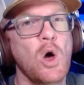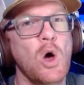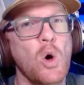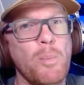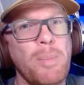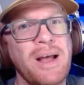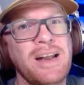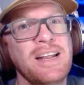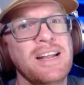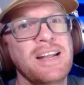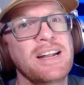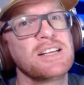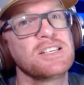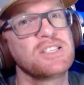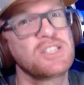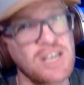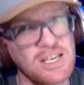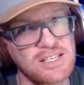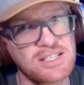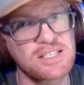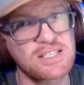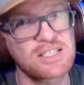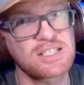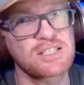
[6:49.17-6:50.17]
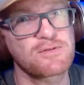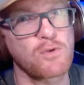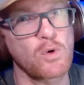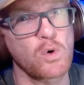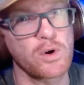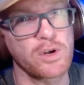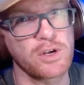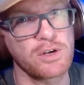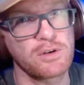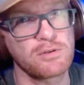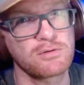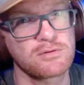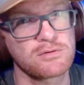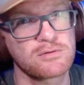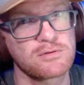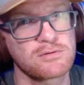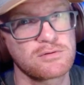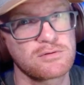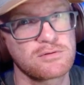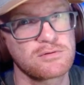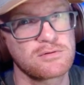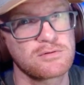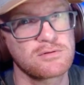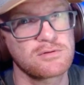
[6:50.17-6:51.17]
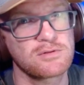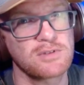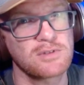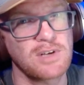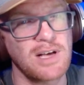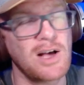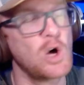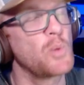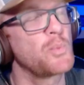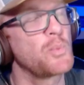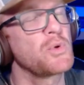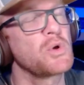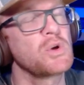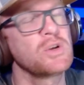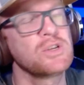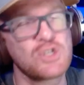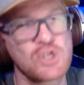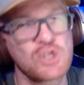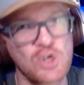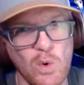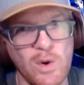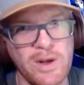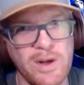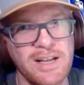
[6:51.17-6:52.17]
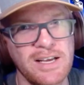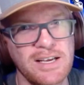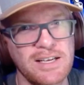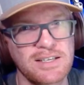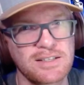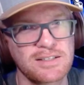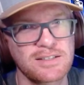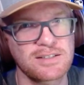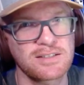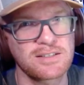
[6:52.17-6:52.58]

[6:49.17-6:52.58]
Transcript: hope I did it justice for you. I hope you enjoyed it.